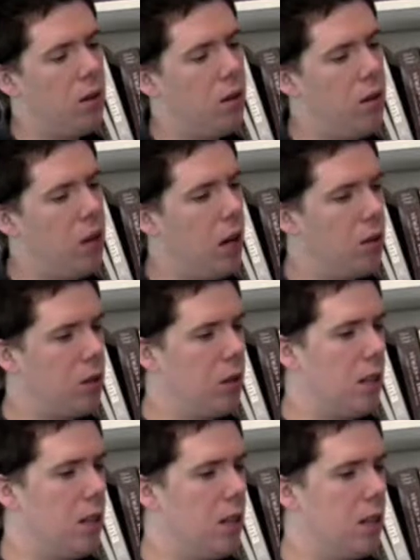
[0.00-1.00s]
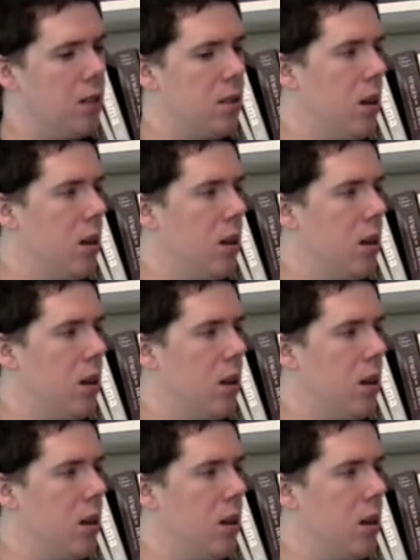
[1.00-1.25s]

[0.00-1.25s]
theatrically, it's